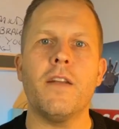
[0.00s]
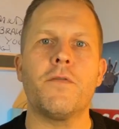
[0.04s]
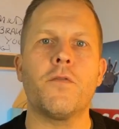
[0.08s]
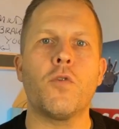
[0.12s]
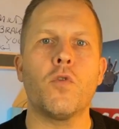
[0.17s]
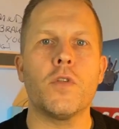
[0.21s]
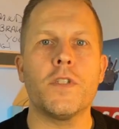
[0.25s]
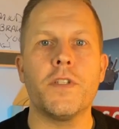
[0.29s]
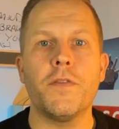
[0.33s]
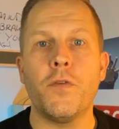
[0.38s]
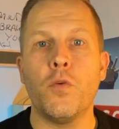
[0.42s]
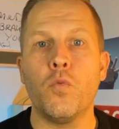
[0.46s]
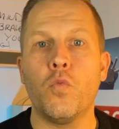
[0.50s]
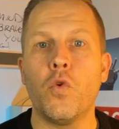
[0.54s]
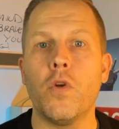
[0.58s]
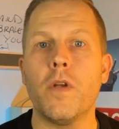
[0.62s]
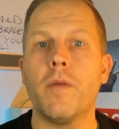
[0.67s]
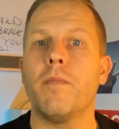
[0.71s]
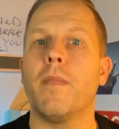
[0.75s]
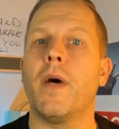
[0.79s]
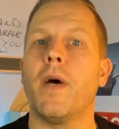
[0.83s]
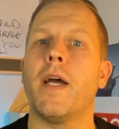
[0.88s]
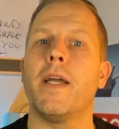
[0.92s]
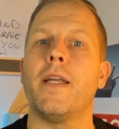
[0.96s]
of course, if you
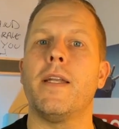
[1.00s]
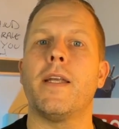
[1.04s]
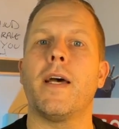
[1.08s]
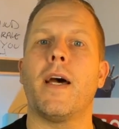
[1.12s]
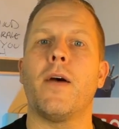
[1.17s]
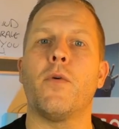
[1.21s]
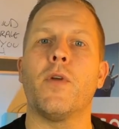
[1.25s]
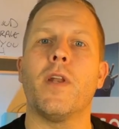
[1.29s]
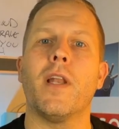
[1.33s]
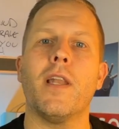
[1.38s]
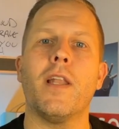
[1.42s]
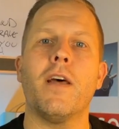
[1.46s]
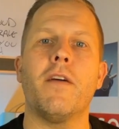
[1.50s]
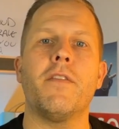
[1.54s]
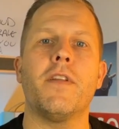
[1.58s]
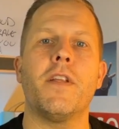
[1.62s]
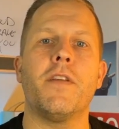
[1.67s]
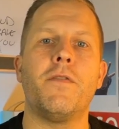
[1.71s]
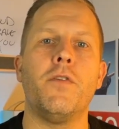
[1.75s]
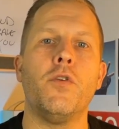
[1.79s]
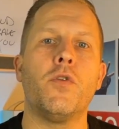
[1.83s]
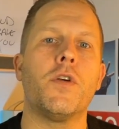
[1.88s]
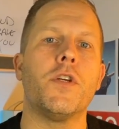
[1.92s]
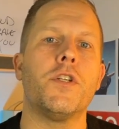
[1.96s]
wouldn't mind, I would love it
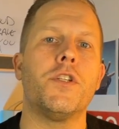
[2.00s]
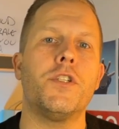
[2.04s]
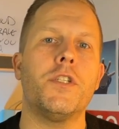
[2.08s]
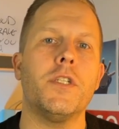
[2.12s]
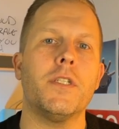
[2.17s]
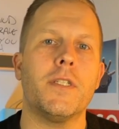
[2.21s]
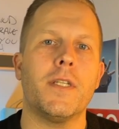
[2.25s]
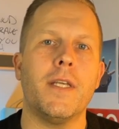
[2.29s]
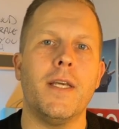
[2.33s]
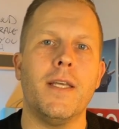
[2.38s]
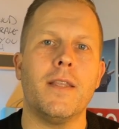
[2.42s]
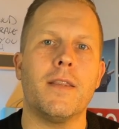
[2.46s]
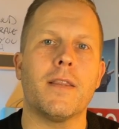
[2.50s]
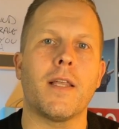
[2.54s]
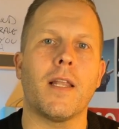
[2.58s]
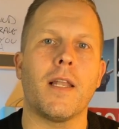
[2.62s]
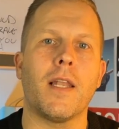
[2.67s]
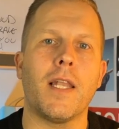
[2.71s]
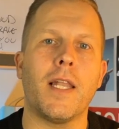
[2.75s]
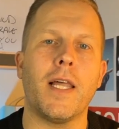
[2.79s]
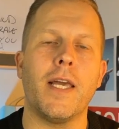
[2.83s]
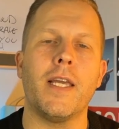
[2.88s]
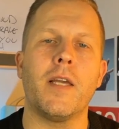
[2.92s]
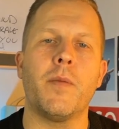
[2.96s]
if you could just hit the
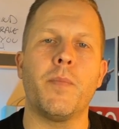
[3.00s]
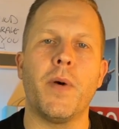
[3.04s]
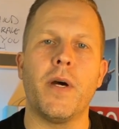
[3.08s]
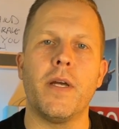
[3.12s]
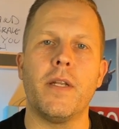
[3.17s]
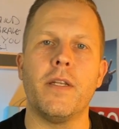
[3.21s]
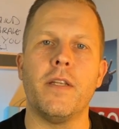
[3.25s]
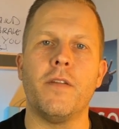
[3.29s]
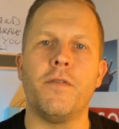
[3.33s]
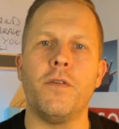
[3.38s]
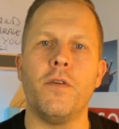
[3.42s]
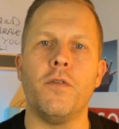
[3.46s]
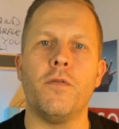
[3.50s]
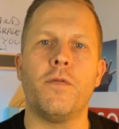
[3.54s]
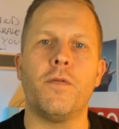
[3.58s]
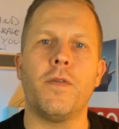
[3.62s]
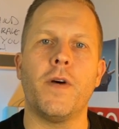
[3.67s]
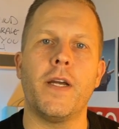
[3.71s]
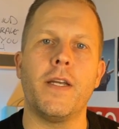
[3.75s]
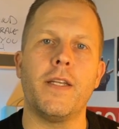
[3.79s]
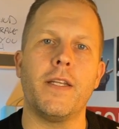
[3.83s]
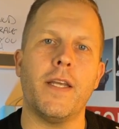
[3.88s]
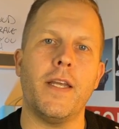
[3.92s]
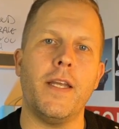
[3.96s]
like button if you
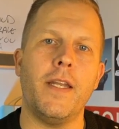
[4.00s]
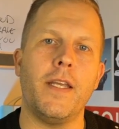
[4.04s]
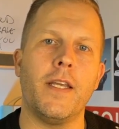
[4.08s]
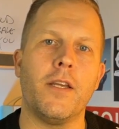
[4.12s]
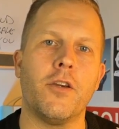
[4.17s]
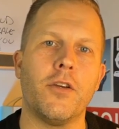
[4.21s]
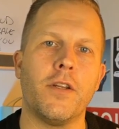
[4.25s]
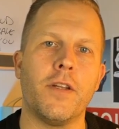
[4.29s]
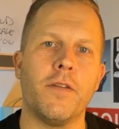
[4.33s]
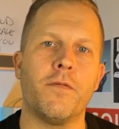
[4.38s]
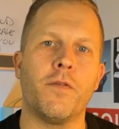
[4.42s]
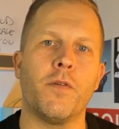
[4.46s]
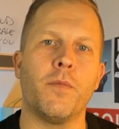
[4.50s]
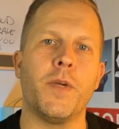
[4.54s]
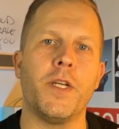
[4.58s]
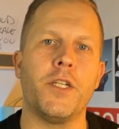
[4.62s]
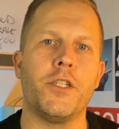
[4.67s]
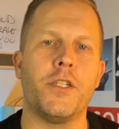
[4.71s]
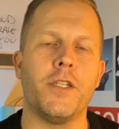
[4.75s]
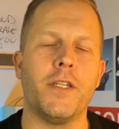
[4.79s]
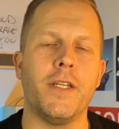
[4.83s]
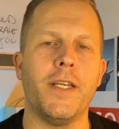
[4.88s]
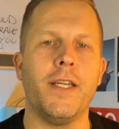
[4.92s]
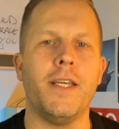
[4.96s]
find any good
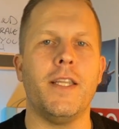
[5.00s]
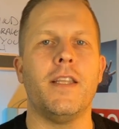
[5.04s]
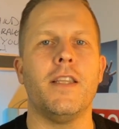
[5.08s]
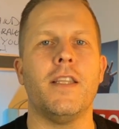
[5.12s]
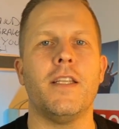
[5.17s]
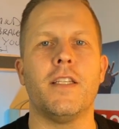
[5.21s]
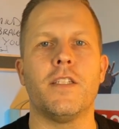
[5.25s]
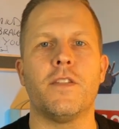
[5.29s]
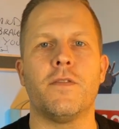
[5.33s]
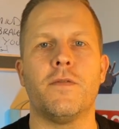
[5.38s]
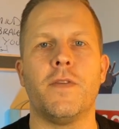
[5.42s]
information in this